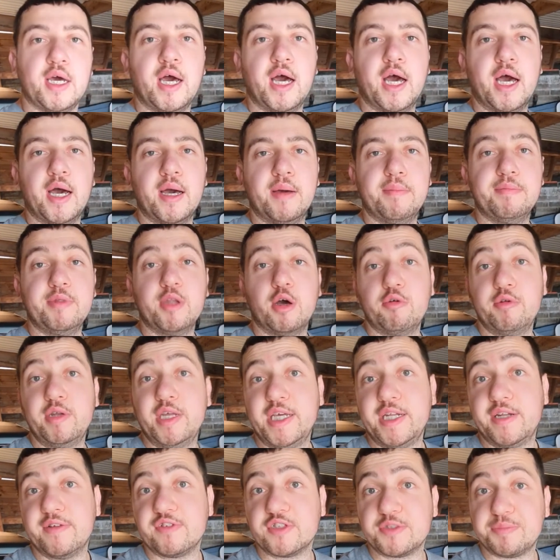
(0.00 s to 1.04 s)
No need
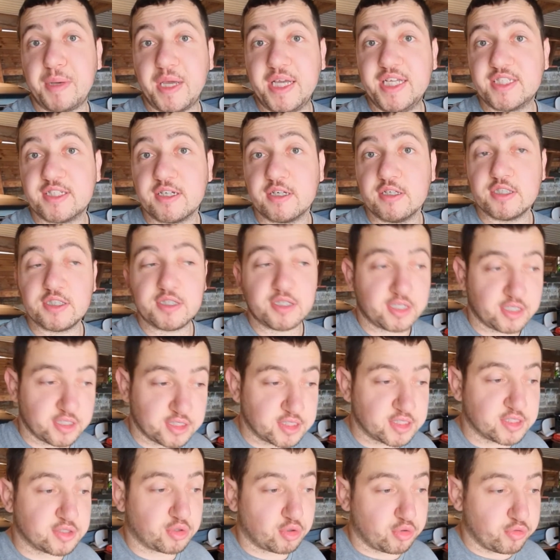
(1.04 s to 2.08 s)
of spacers because
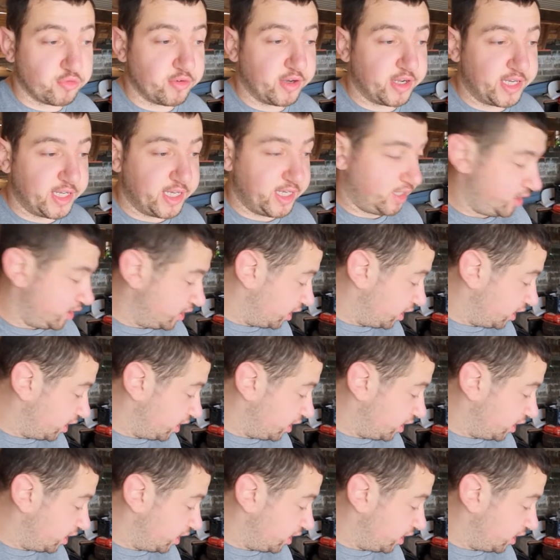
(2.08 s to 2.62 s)
it's already, you